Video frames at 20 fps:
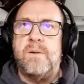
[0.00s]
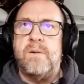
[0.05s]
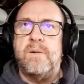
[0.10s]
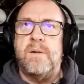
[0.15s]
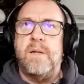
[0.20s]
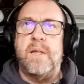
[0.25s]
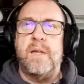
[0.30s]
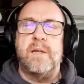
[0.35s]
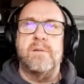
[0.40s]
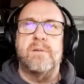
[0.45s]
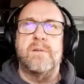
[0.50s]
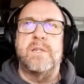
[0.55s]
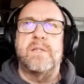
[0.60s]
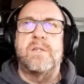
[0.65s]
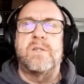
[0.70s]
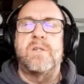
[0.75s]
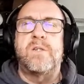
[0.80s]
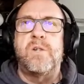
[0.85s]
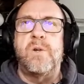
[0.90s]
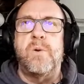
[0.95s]
I think it was just
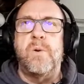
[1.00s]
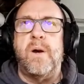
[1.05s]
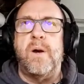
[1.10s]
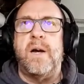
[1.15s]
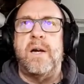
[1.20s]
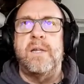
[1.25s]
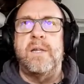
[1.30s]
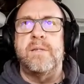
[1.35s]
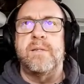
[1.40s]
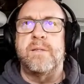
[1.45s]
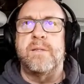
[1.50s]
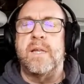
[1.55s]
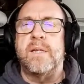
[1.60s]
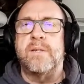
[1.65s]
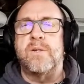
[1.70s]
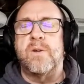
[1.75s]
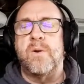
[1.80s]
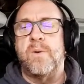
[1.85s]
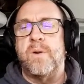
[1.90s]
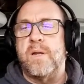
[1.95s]
too hot and things going on.